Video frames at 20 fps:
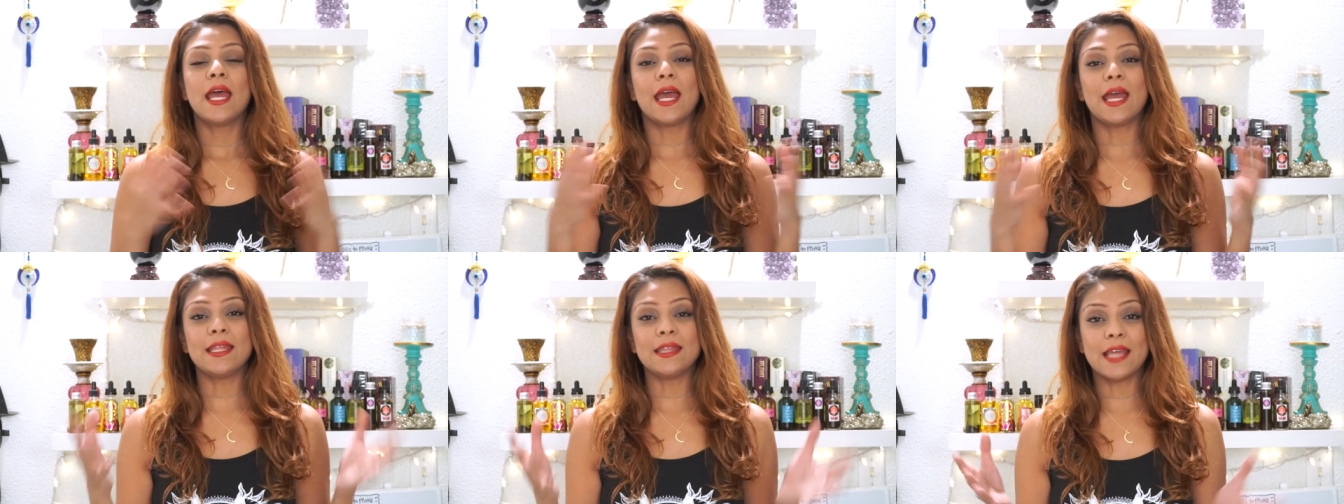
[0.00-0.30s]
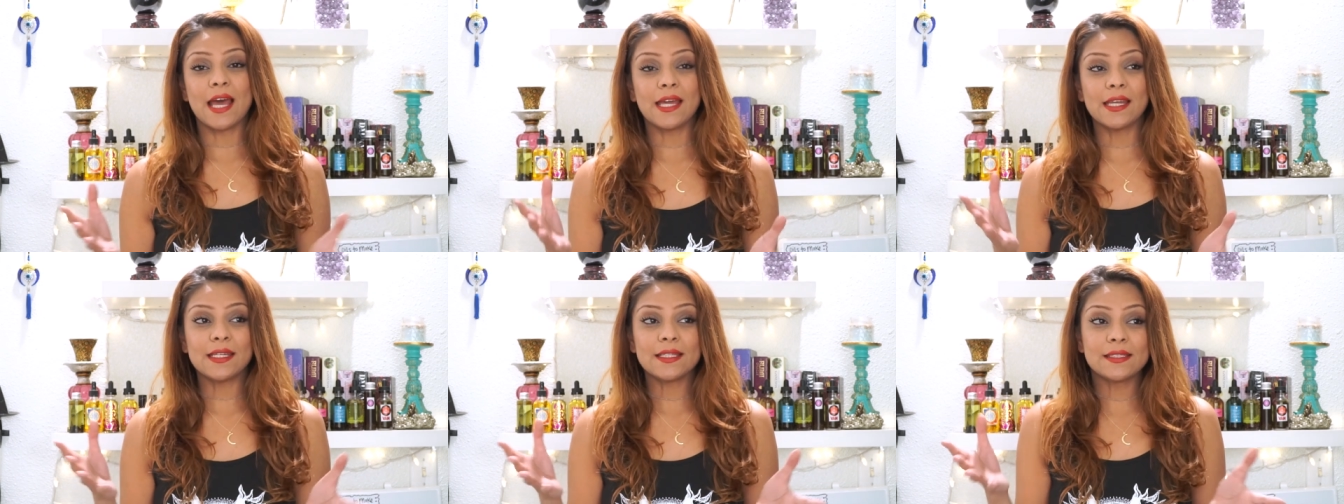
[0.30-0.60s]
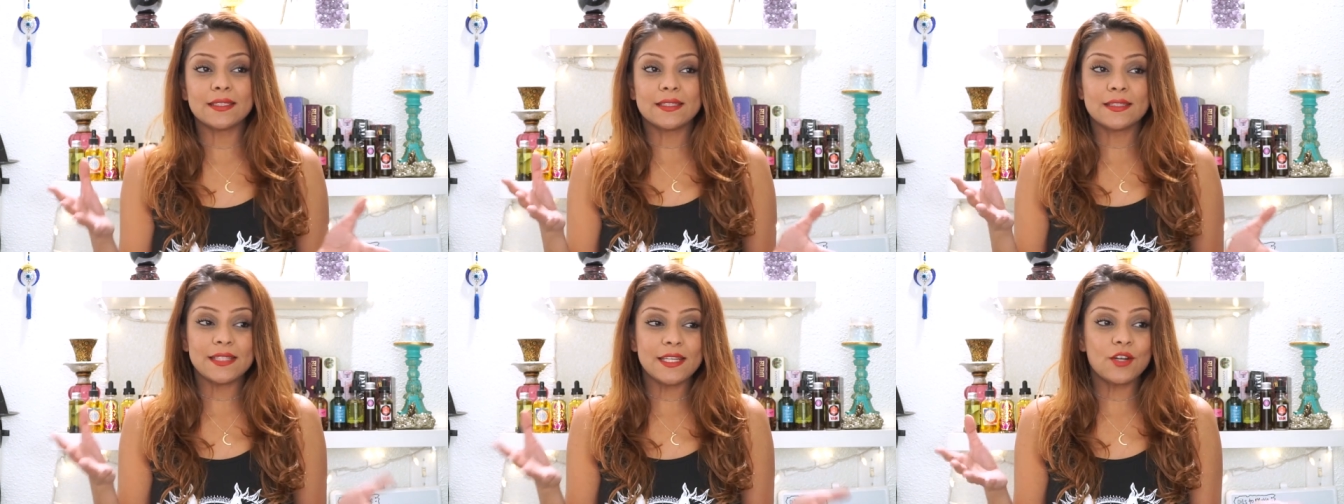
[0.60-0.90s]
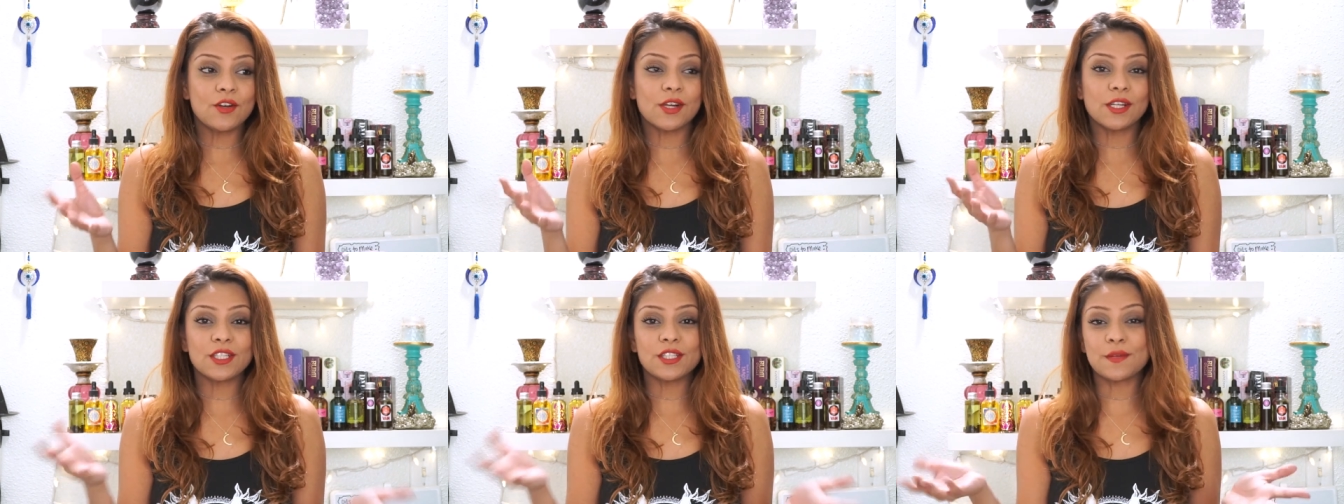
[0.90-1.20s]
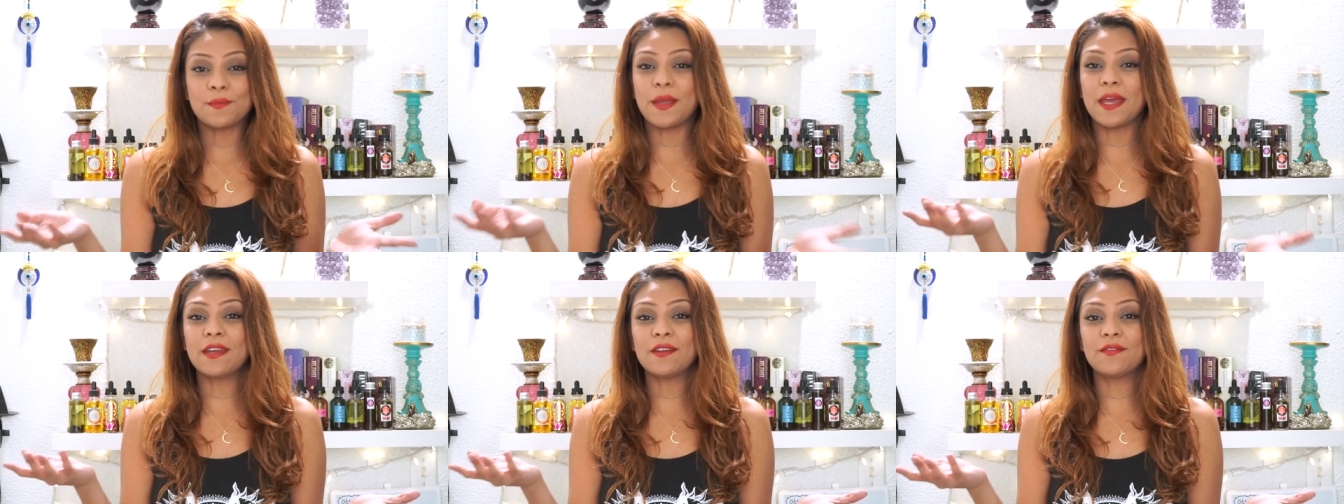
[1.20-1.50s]
And that is the secret
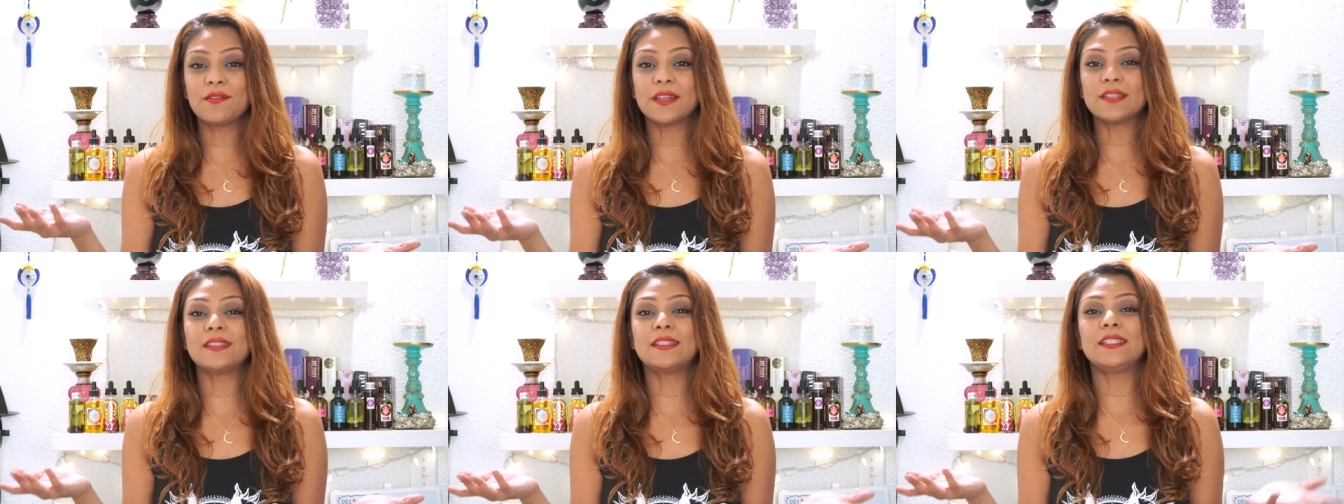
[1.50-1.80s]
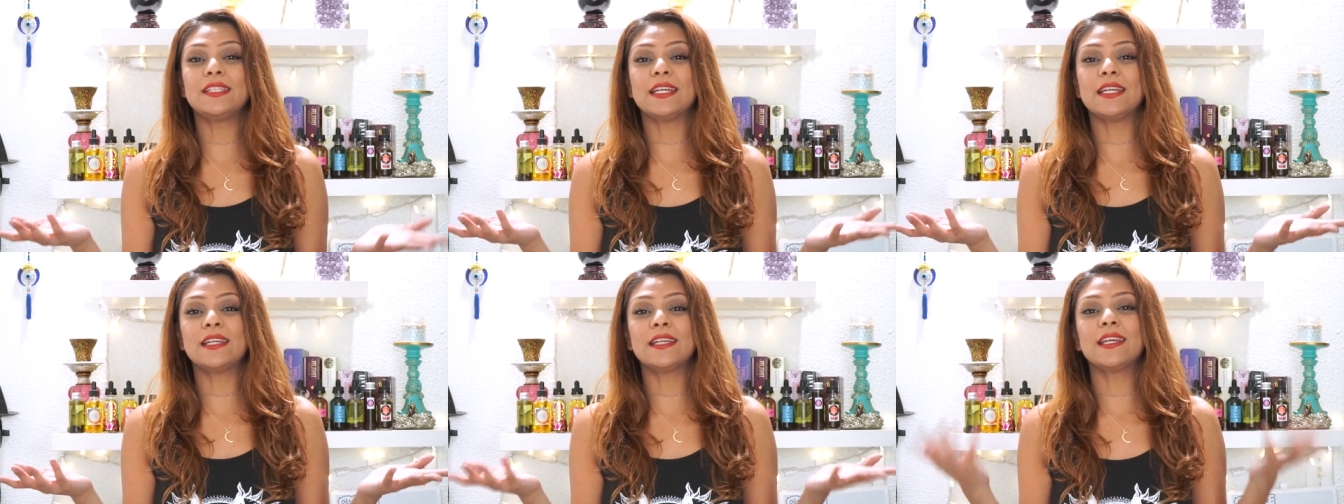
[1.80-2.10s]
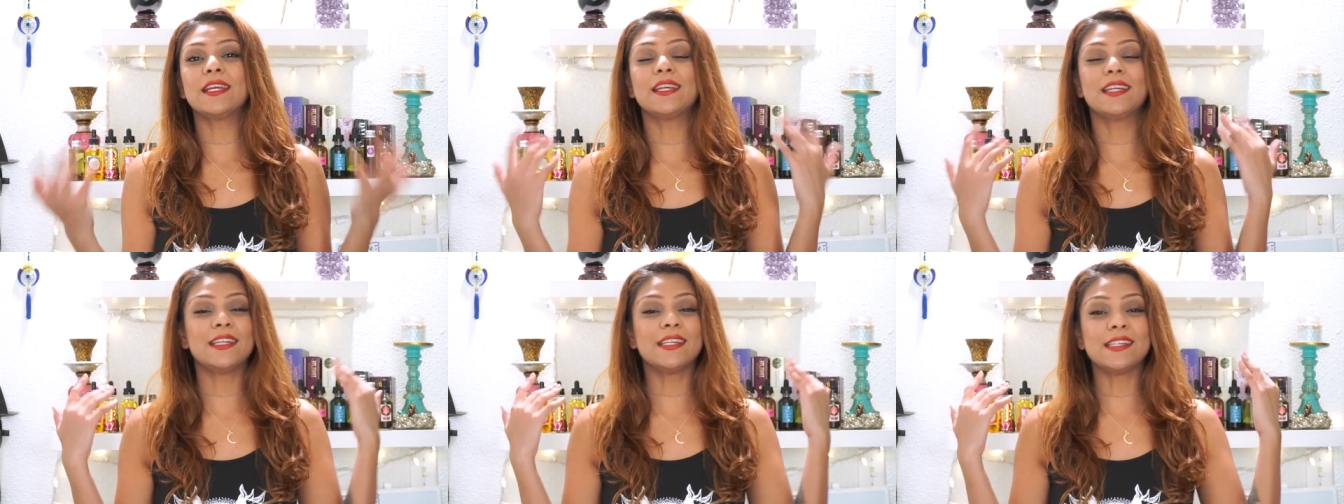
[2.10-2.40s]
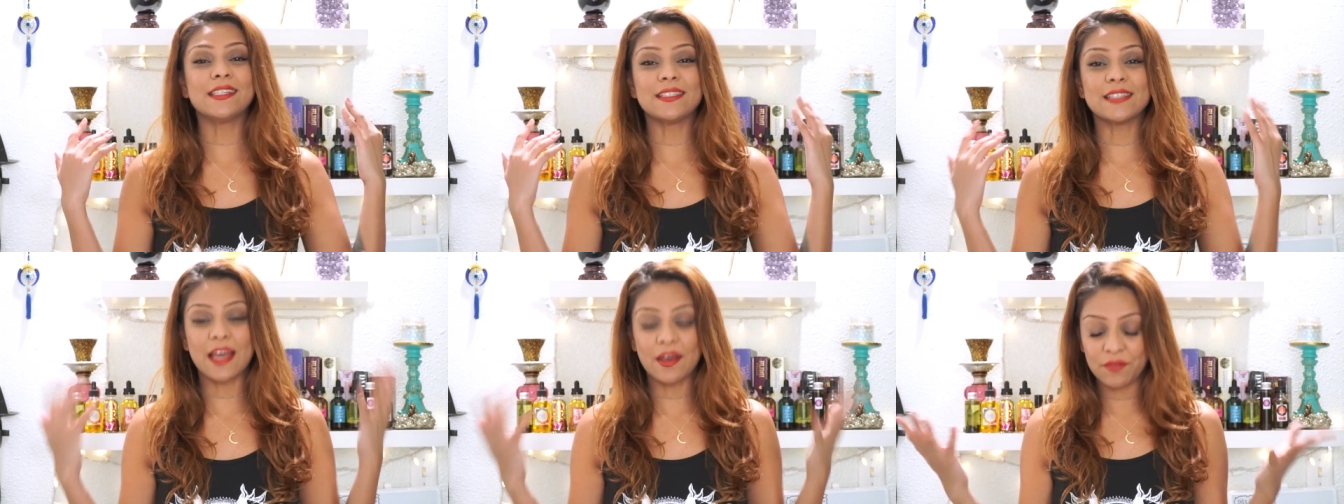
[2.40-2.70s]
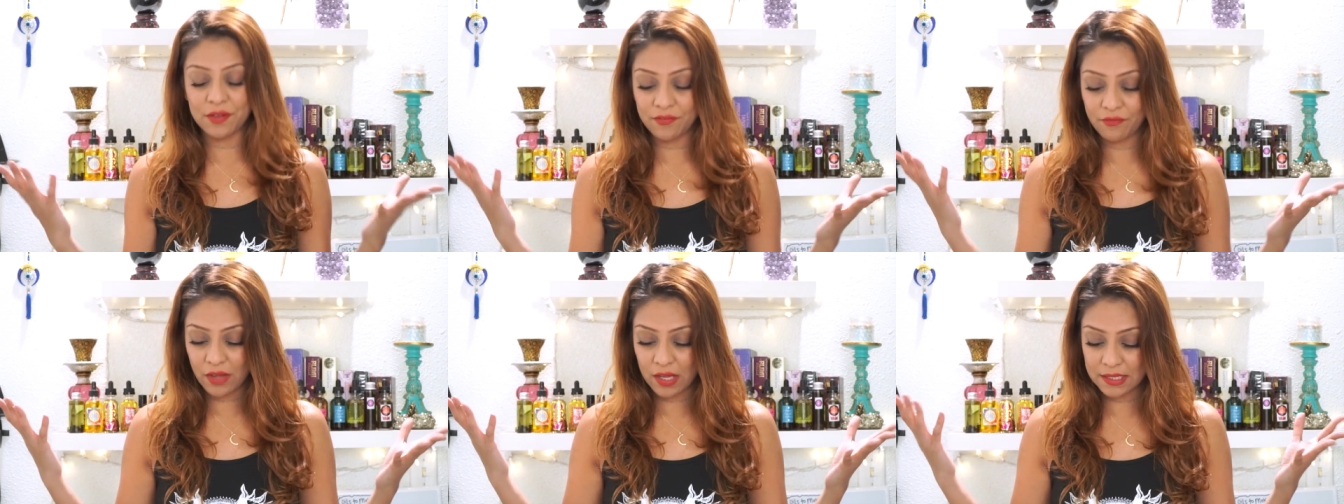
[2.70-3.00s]
to manifesting, is
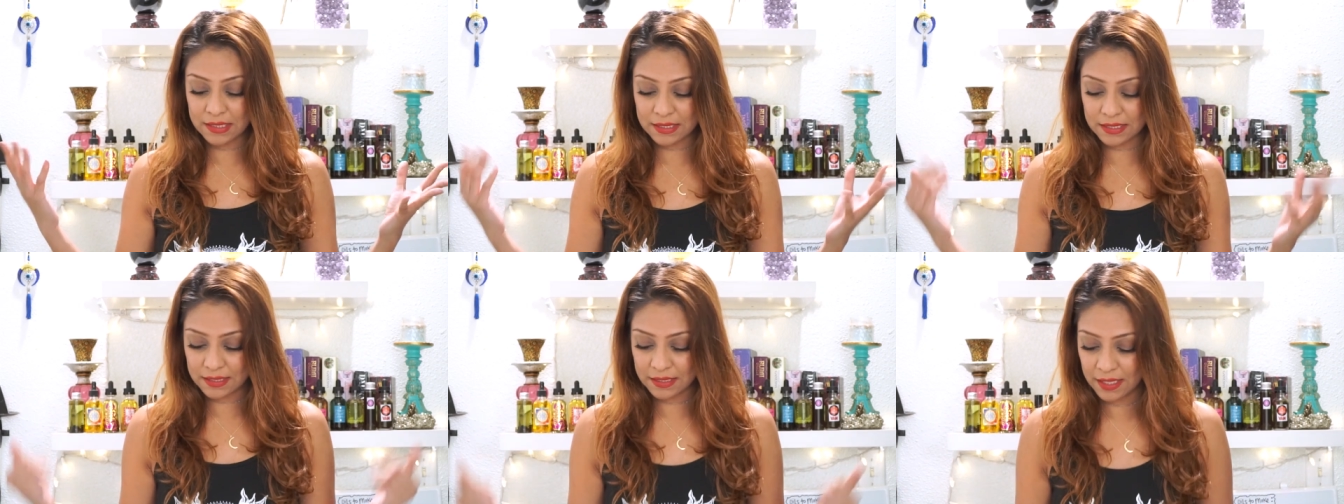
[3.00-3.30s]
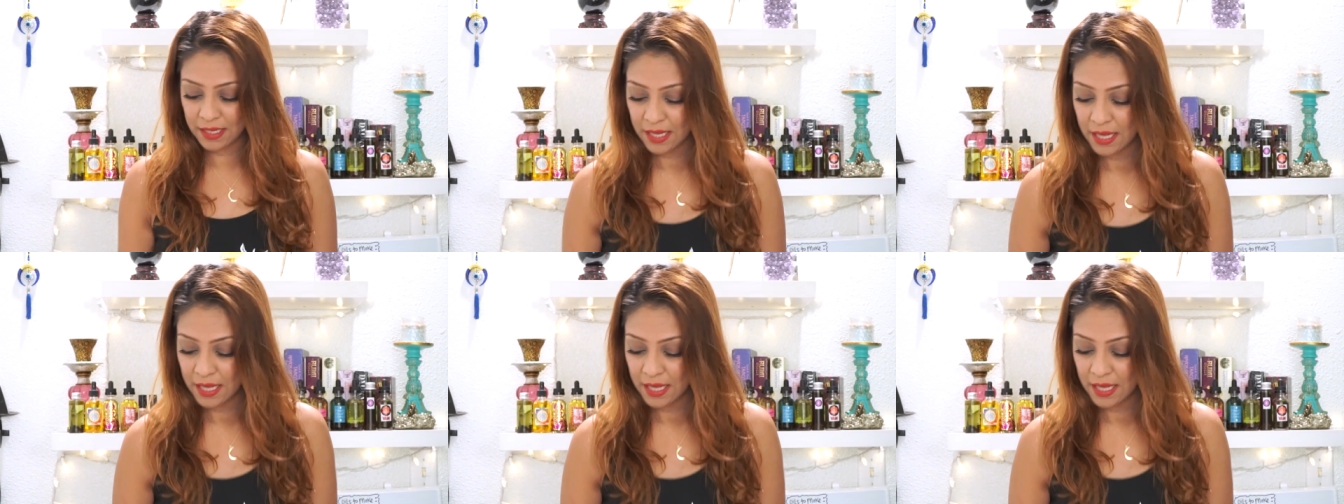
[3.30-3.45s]
having fun.